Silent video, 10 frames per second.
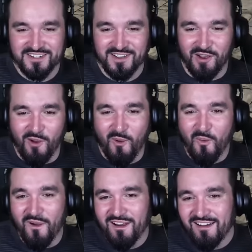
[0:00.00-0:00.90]
Oh,
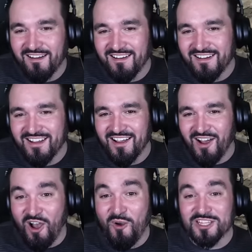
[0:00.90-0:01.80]

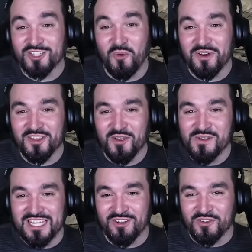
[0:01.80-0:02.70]
I saw one of
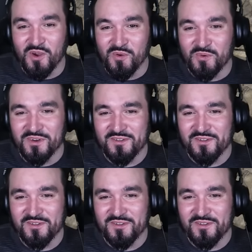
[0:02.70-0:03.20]
those that looked cool.